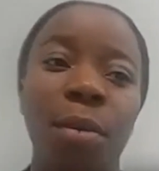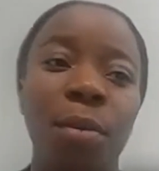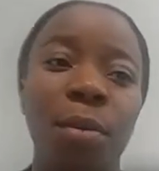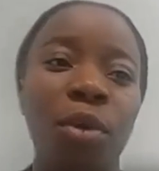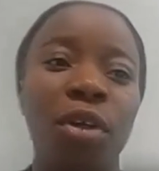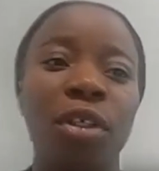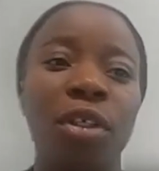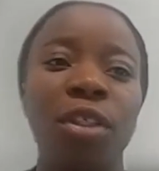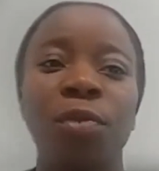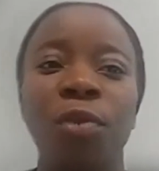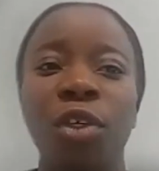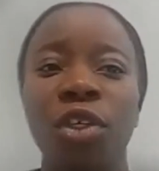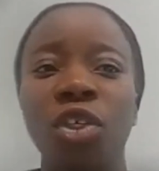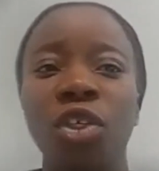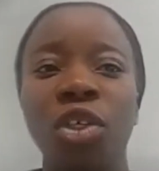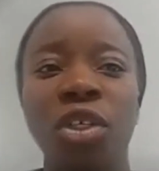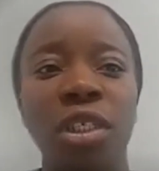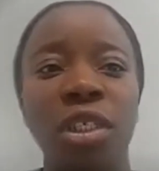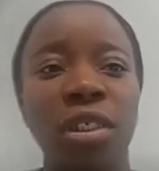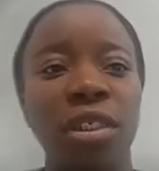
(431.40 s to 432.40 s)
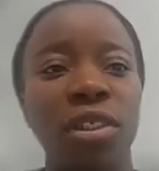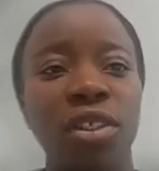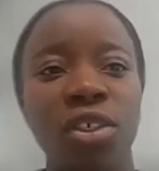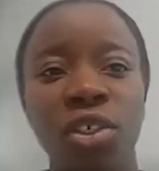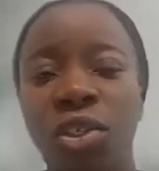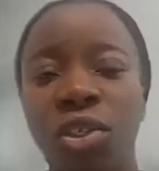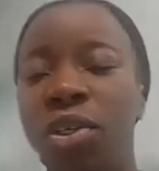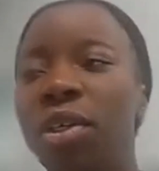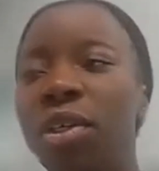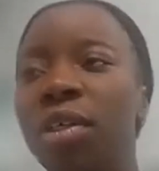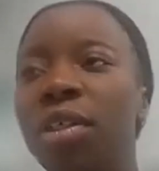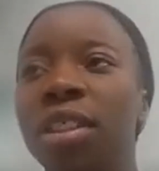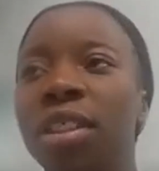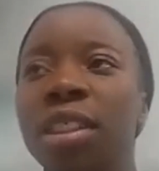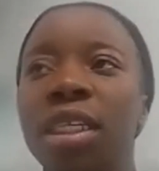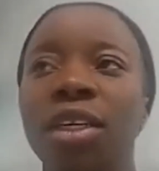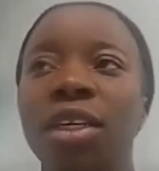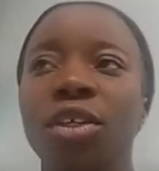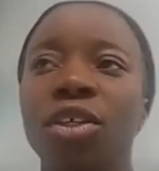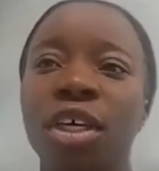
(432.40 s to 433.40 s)
conservation decisions
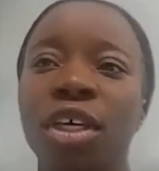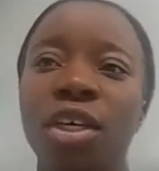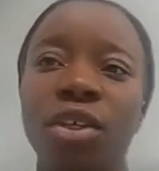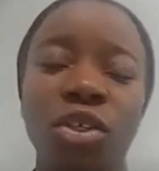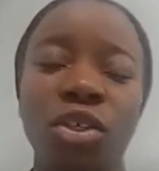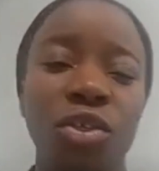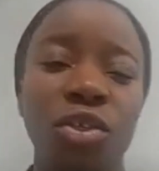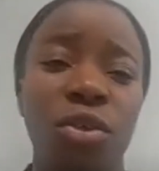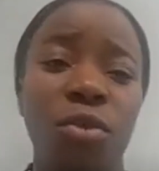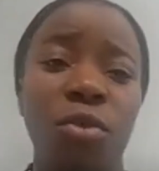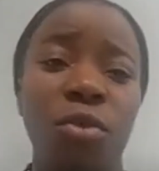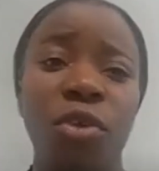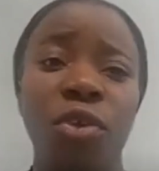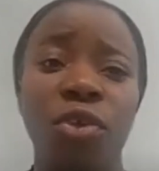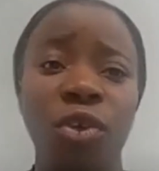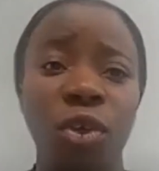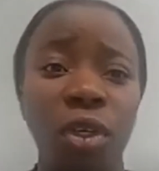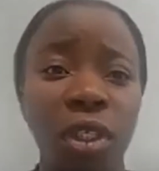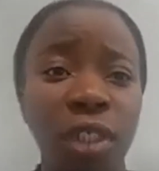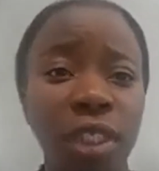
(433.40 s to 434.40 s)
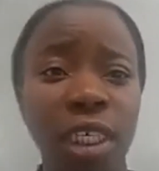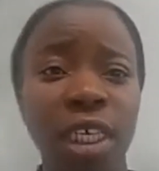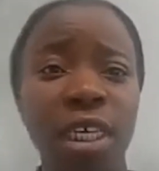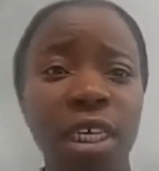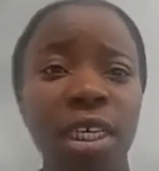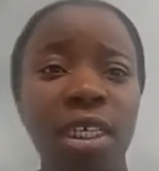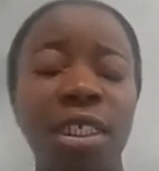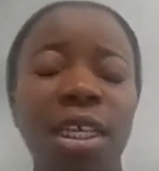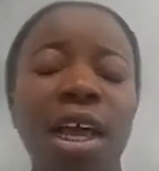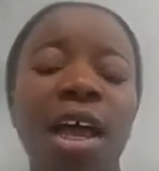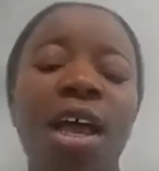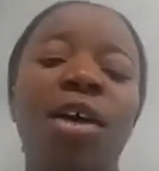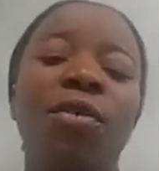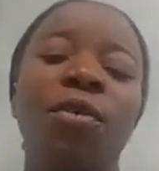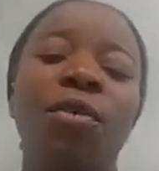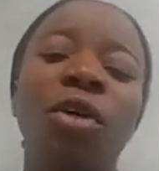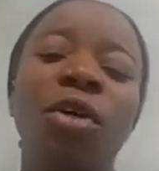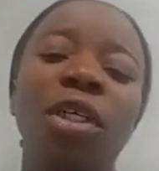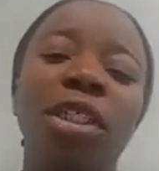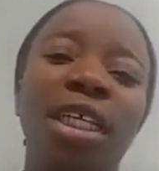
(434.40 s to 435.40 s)
and allocation of resources
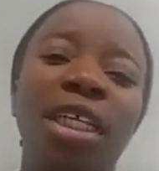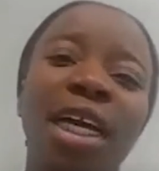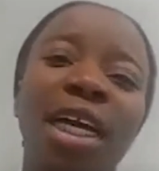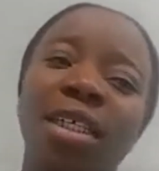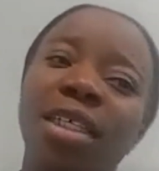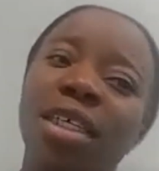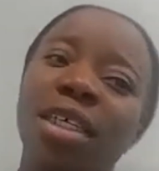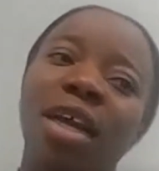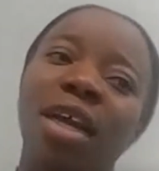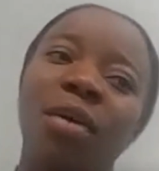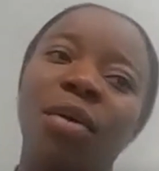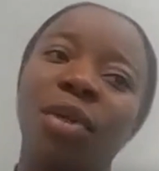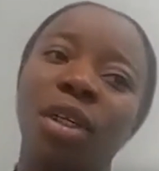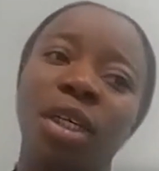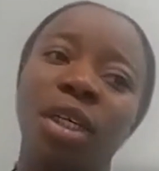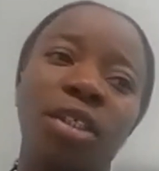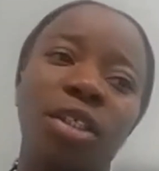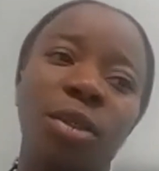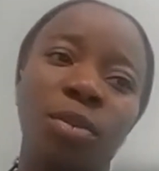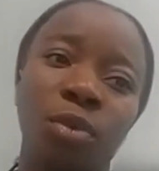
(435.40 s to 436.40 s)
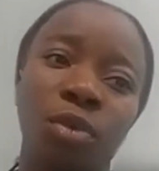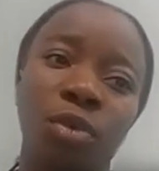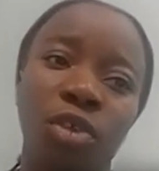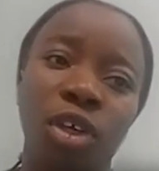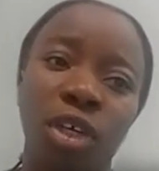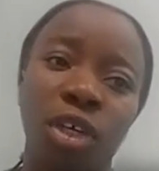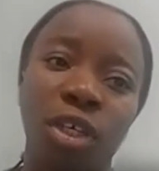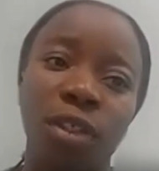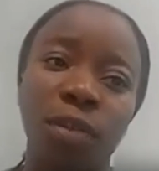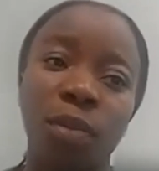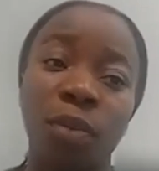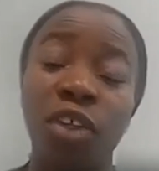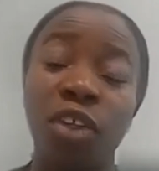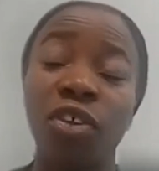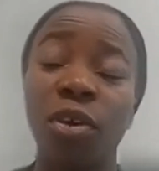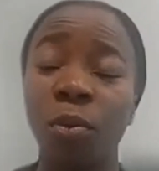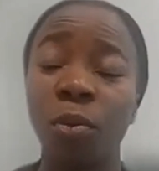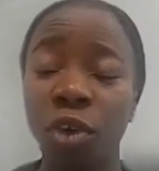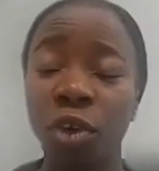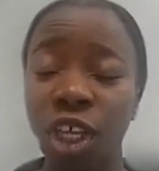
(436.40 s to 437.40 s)
for Antarctica-related projects.
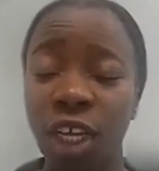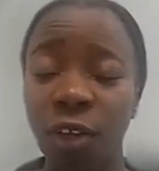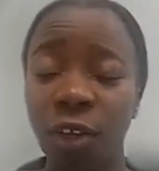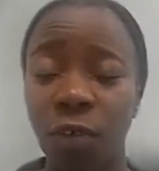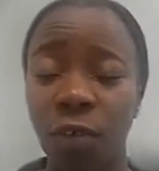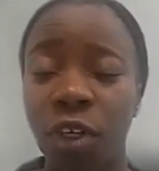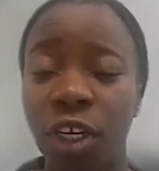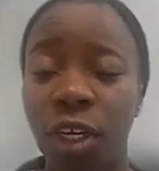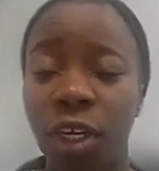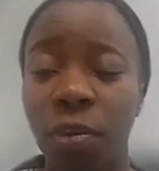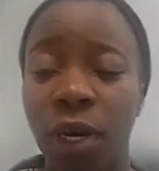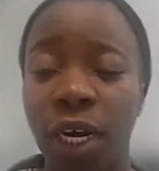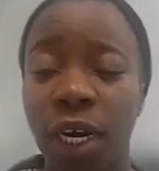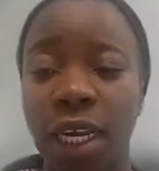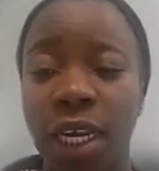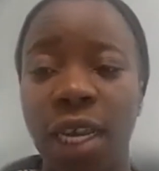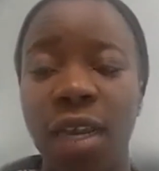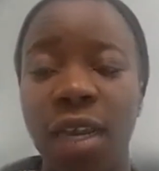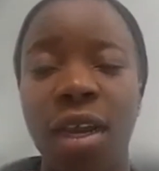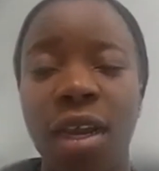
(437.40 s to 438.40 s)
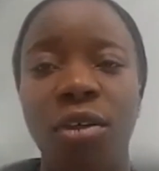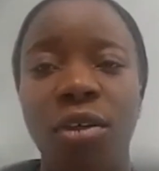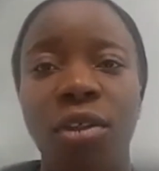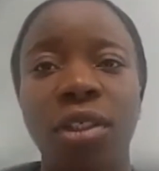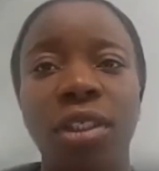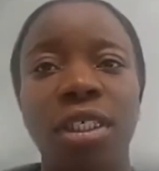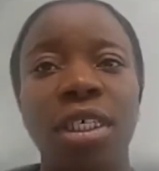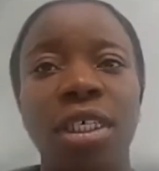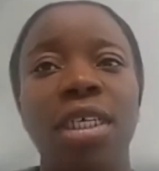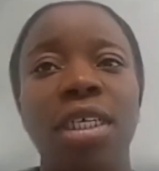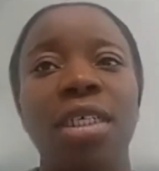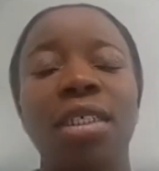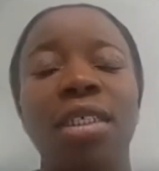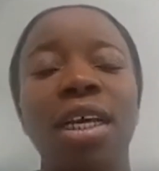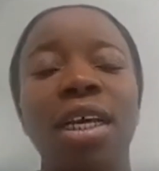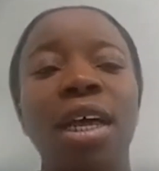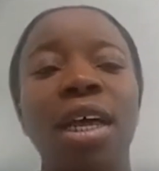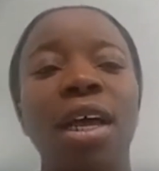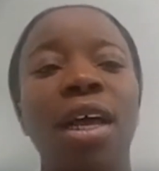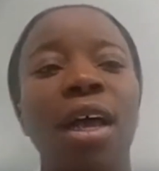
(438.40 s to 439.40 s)
It's a project funded by the ARC's
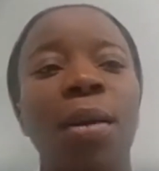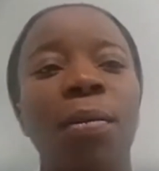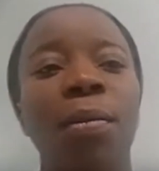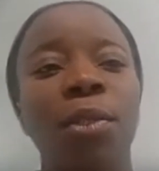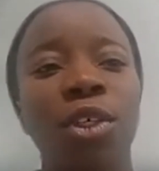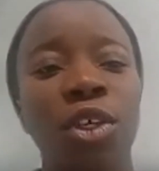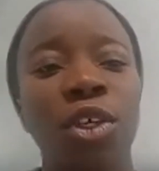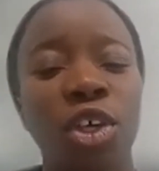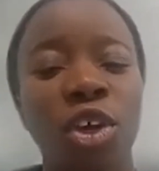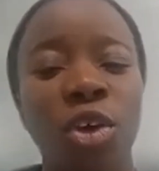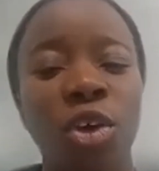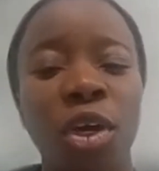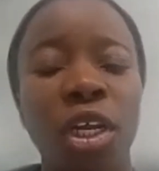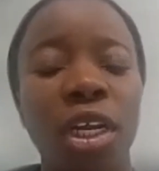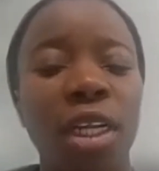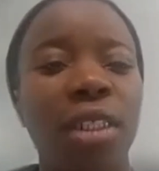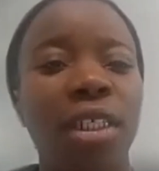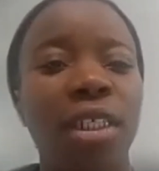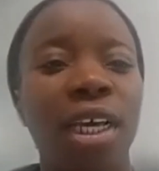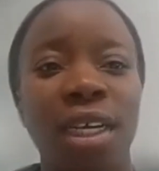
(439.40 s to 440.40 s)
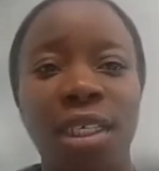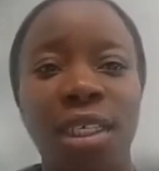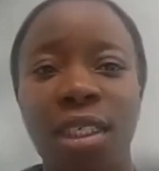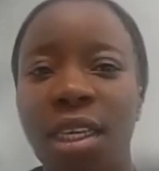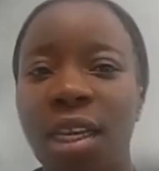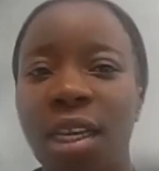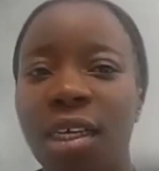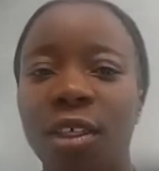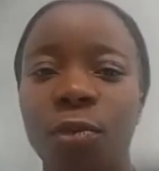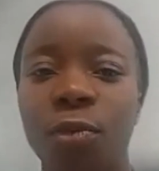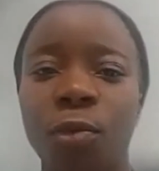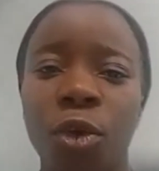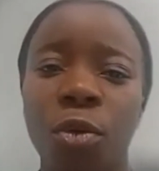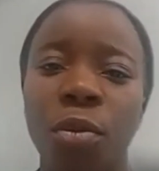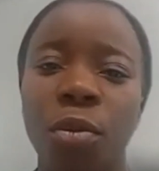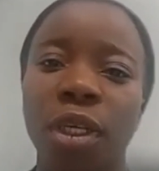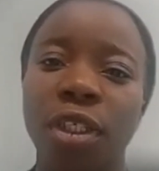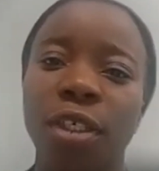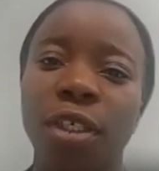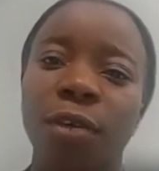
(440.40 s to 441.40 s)
Securing Antarctica's
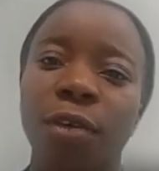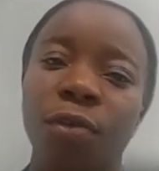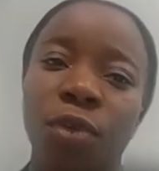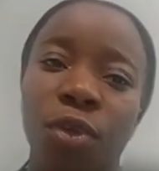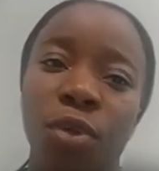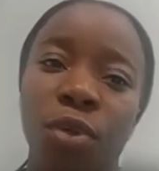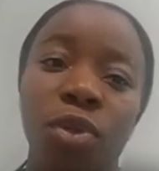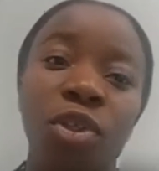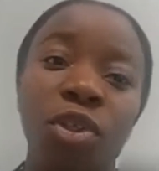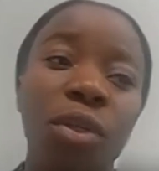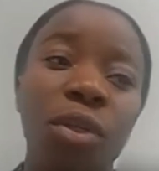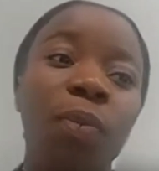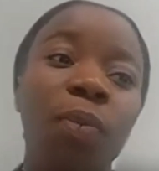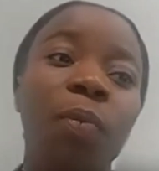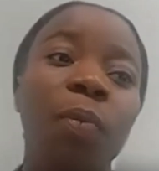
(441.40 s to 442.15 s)
Environmental Future.